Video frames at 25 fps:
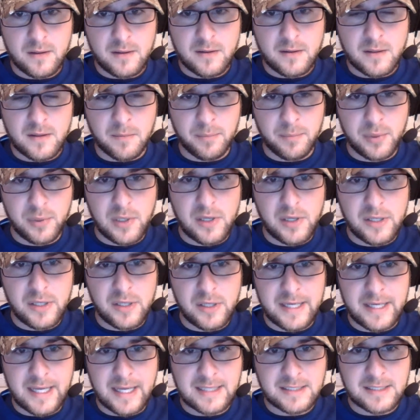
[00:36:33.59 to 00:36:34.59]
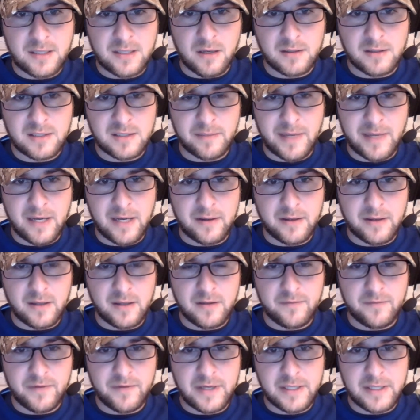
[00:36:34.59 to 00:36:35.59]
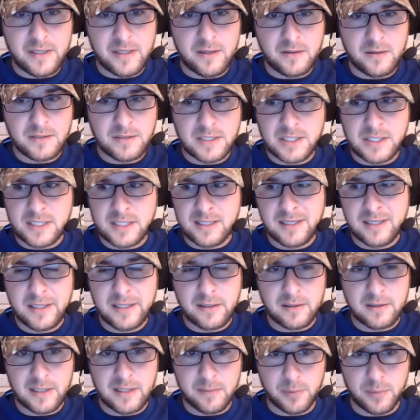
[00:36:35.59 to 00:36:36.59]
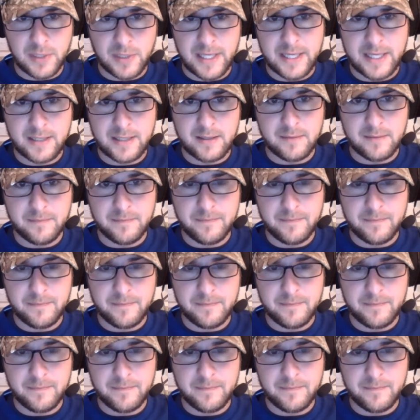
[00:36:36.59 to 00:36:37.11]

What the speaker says: The blood, as talked about in other videos, is clearly planted.